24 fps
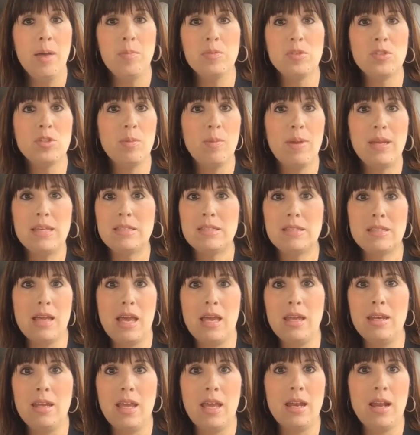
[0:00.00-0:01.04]
So my
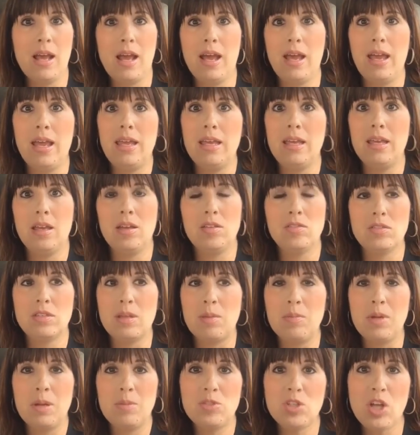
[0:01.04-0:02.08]
son and I
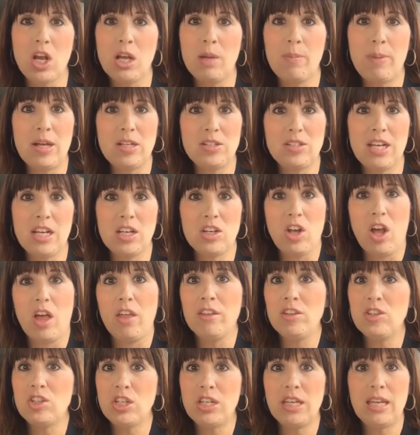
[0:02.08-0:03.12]
sometimes talk about
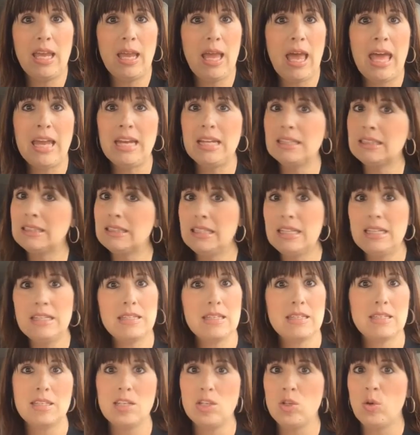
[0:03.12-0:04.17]
technology, and it leads
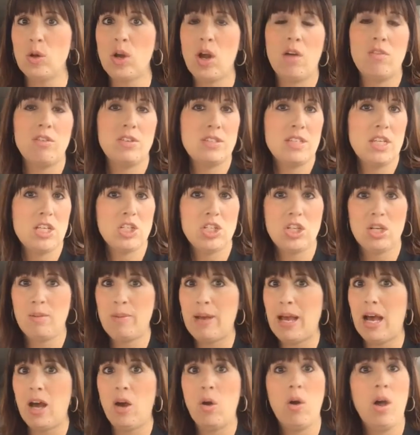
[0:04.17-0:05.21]
us into a conversation
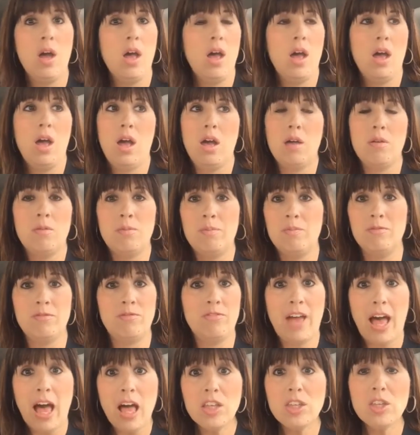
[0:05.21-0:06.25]
about
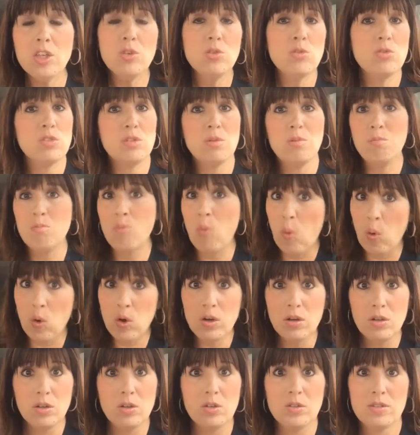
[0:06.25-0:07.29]
values and
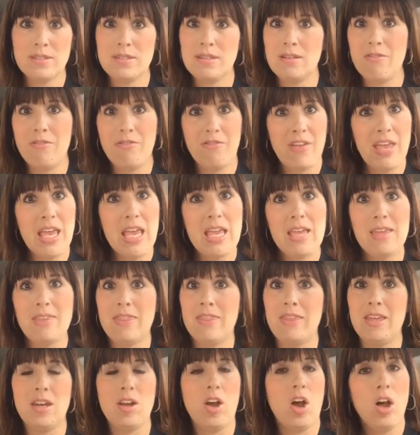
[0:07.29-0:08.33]
morals and
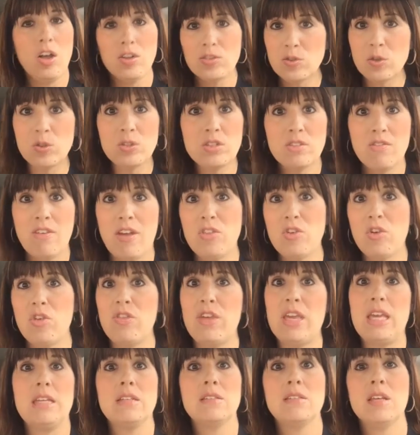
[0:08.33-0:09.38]
faith and all sorts of other
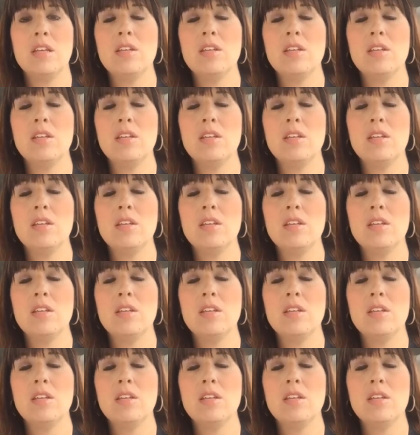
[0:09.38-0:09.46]
things.